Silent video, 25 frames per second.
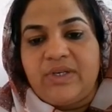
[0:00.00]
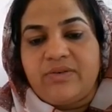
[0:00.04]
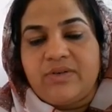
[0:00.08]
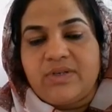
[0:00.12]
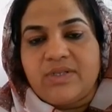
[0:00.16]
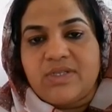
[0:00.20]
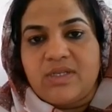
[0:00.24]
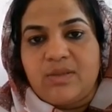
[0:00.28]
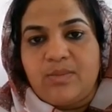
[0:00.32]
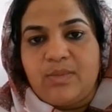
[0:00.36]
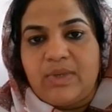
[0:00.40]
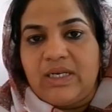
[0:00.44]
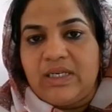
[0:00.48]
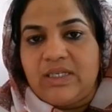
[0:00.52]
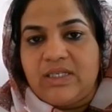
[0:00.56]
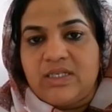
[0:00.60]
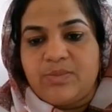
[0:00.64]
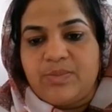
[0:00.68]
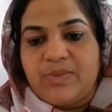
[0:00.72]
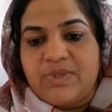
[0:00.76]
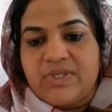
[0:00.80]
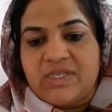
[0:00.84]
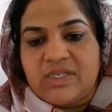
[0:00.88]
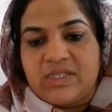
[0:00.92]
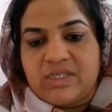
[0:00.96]
addresses and
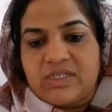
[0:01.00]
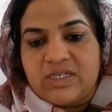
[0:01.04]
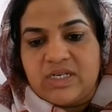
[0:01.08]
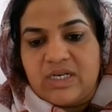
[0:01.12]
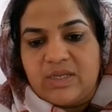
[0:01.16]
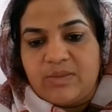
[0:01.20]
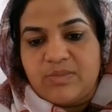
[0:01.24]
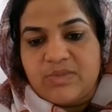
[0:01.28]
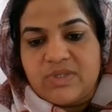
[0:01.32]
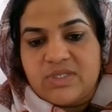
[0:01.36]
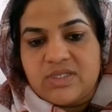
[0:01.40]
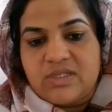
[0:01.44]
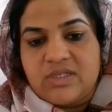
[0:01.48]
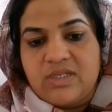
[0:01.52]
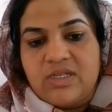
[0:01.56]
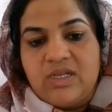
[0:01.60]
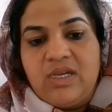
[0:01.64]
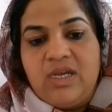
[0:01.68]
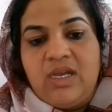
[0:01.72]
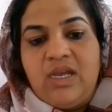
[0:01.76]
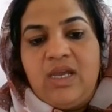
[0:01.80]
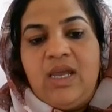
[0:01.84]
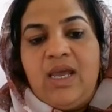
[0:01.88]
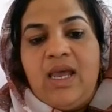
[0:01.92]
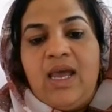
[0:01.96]
multiple streams.
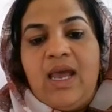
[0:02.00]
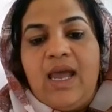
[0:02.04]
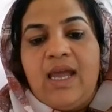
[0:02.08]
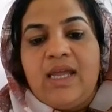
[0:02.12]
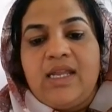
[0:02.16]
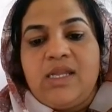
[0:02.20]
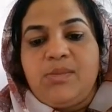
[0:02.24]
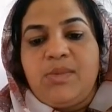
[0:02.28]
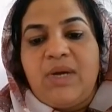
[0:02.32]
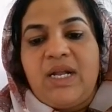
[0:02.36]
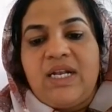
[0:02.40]
And the